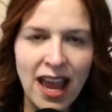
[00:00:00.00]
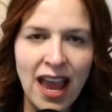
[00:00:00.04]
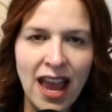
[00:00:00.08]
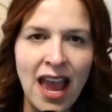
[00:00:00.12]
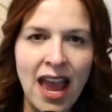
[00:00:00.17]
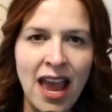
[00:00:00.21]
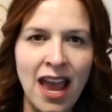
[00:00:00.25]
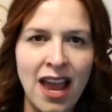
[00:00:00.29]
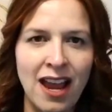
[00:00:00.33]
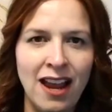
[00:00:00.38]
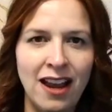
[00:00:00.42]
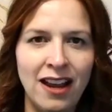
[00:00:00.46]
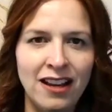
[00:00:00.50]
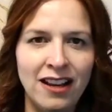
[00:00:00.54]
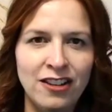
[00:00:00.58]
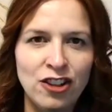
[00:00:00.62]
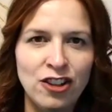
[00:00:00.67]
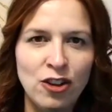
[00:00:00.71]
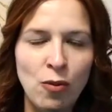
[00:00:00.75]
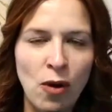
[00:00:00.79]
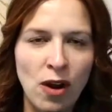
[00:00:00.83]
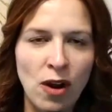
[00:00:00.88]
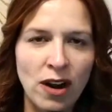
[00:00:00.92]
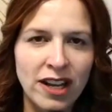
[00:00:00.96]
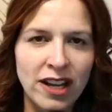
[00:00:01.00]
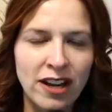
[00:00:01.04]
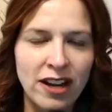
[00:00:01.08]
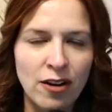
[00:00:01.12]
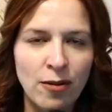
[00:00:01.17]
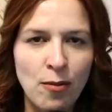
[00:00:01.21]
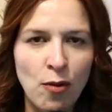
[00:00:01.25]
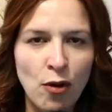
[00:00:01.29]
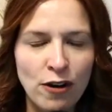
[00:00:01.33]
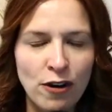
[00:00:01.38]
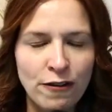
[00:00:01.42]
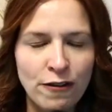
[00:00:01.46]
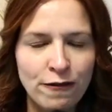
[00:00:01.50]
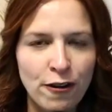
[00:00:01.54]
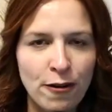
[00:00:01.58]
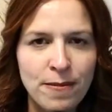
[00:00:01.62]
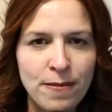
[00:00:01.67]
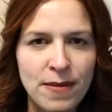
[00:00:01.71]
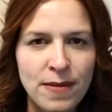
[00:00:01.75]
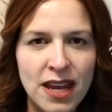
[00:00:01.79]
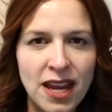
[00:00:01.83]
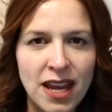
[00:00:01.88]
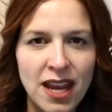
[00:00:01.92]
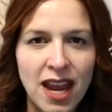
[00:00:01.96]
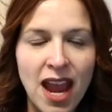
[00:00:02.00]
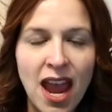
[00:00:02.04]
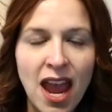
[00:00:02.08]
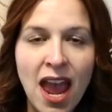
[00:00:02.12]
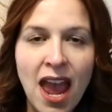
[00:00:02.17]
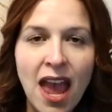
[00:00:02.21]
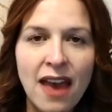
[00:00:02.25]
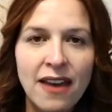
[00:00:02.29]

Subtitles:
and you want to hear more from me,